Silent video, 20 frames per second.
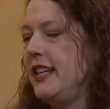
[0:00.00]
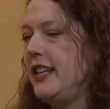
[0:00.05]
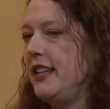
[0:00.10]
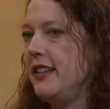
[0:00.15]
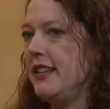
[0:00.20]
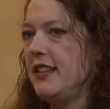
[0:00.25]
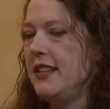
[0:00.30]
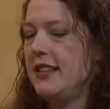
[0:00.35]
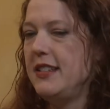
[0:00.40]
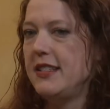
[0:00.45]

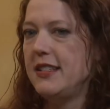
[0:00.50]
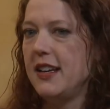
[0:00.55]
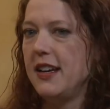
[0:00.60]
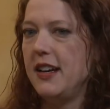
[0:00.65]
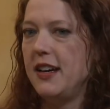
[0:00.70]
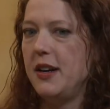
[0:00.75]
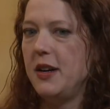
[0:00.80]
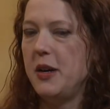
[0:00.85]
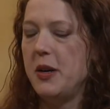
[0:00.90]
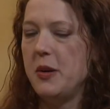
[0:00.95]
is
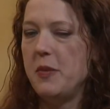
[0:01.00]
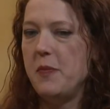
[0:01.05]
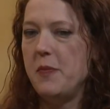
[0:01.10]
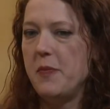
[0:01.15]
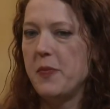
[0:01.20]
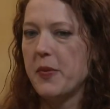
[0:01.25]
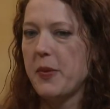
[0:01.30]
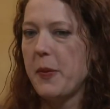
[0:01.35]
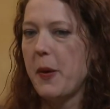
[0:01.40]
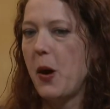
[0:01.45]
um,
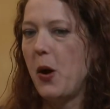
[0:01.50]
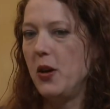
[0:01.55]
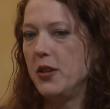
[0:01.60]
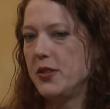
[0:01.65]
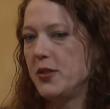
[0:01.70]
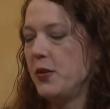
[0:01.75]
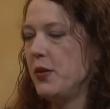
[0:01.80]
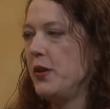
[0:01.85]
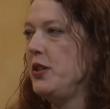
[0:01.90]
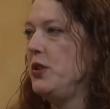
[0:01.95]

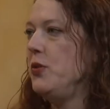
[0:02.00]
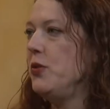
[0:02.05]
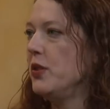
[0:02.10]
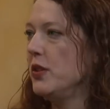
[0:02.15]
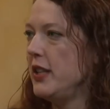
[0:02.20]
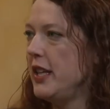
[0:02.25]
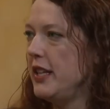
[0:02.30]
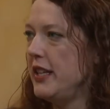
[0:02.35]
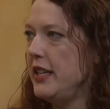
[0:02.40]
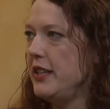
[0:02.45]
also a
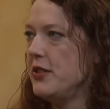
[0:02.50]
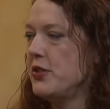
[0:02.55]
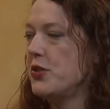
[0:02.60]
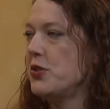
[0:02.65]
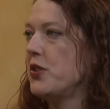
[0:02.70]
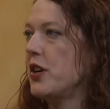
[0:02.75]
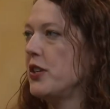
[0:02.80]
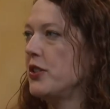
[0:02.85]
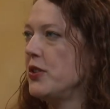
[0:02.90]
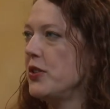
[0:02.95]
ukulele
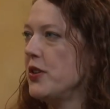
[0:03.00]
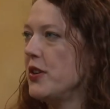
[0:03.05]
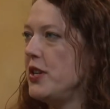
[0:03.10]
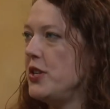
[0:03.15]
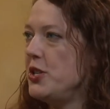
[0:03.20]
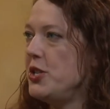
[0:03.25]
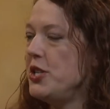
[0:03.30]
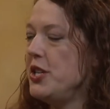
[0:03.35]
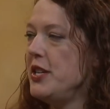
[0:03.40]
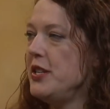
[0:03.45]
instructor,
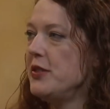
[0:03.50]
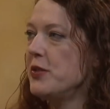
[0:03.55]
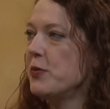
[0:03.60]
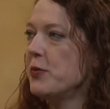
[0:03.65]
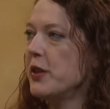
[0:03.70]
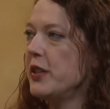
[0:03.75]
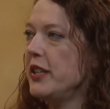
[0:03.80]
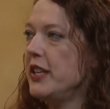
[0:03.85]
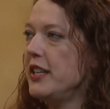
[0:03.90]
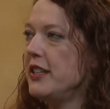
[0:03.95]
and she's
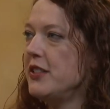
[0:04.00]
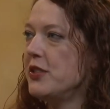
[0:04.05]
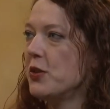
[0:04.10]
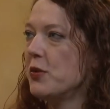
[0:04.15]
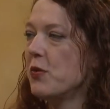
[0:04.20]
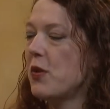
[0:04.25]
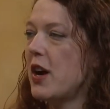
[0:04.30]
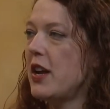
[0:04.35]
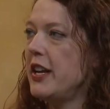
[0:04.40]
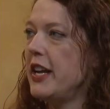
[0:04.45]
really into
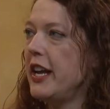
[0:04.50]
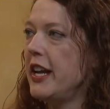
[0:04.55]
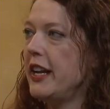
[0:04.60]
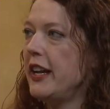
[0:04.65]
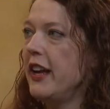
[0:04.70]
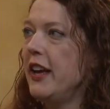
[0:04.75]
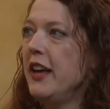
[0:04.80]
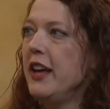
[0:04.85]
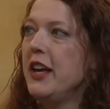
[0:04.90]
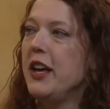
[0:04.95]
running